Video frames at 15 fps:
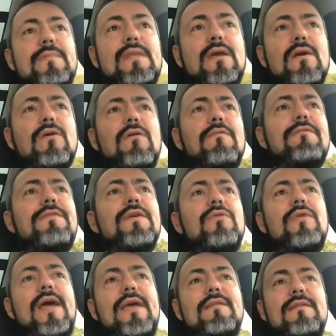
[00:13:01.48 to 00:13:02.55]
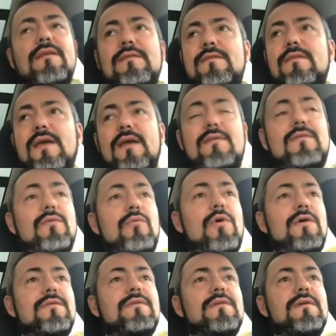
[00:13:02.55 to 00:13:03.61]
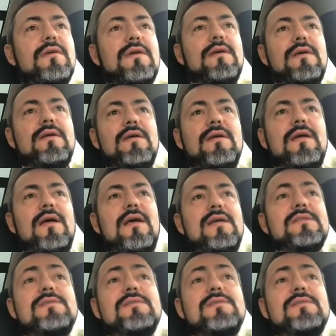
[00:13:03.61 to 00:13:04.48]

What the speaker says: configure as you want. So